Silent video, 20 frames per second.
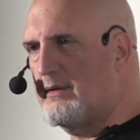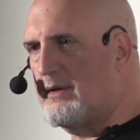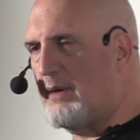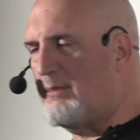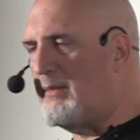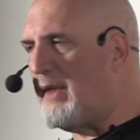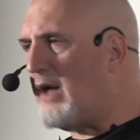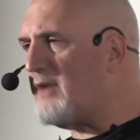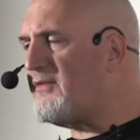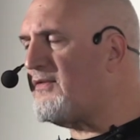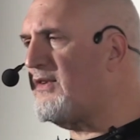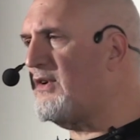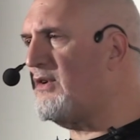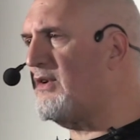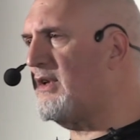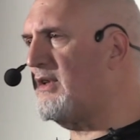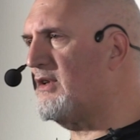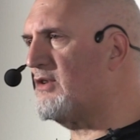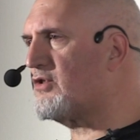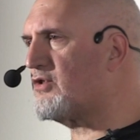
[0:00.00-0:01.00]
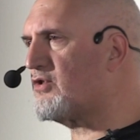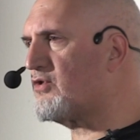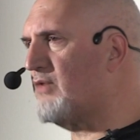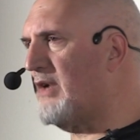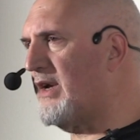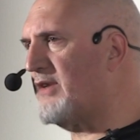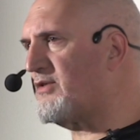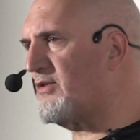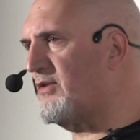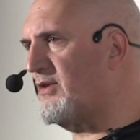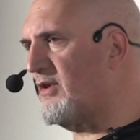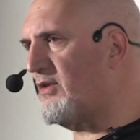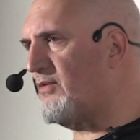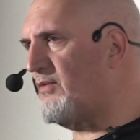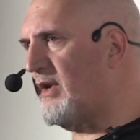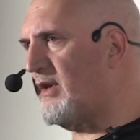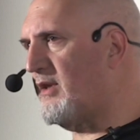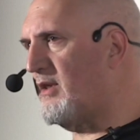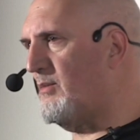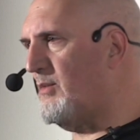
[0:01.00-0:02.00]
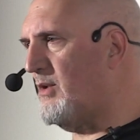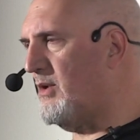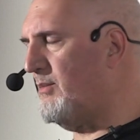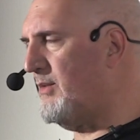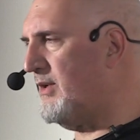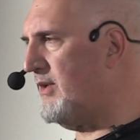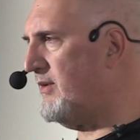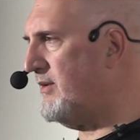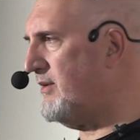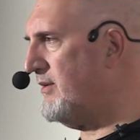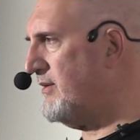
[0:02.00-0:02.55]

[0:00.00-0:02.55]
I'm not feeling the stress or the threat of the moment.